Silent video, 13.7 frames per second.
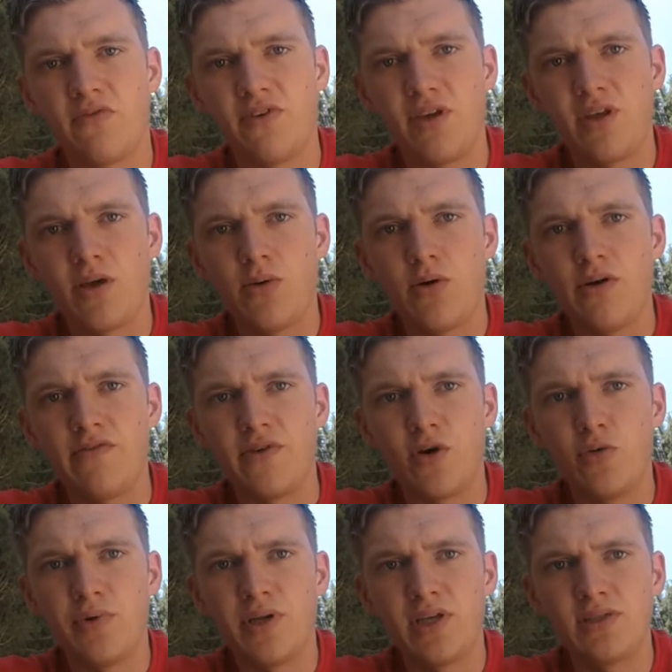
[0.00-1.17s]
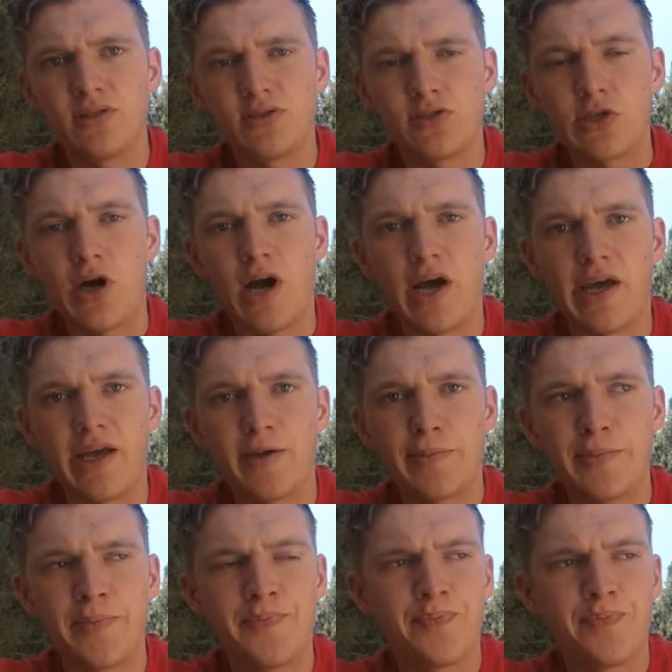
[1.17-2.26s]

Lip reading: video of Nobody's Tribe.